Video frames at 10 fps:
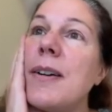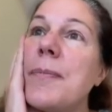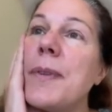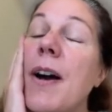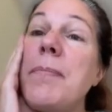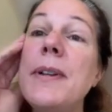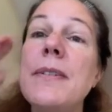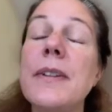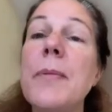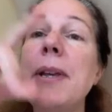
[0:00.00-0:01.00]
um, I've
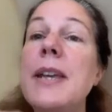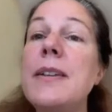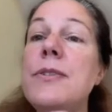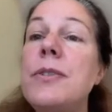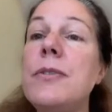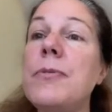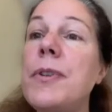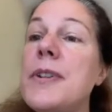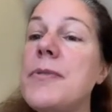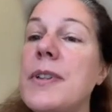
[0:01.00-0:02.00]
been coming here to
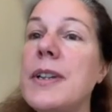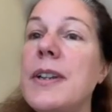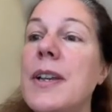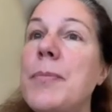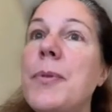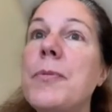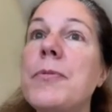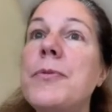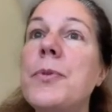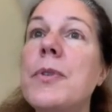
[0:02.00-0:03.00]
Franceville in Gabon
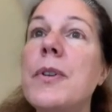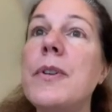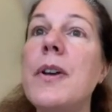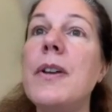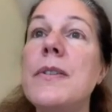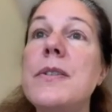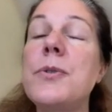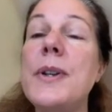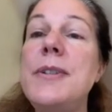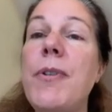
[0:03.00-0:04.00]
for
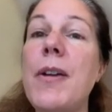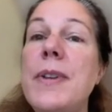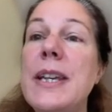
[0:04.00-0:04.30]
25